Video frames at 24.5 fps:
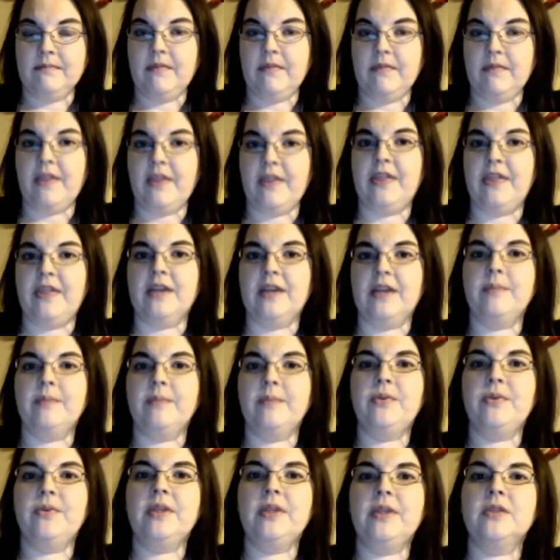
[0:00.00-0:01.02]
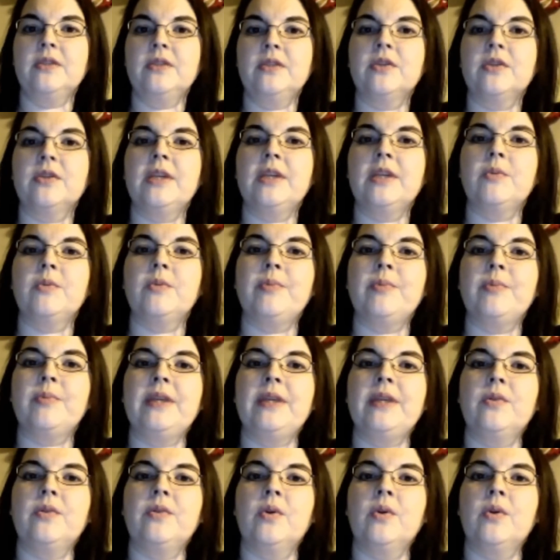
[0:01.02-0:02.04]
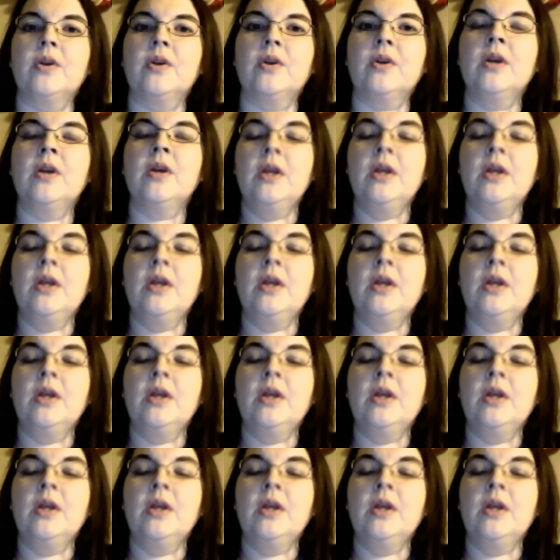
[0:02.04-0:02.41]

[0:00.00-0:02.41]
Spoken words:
The therapeutic learning will be your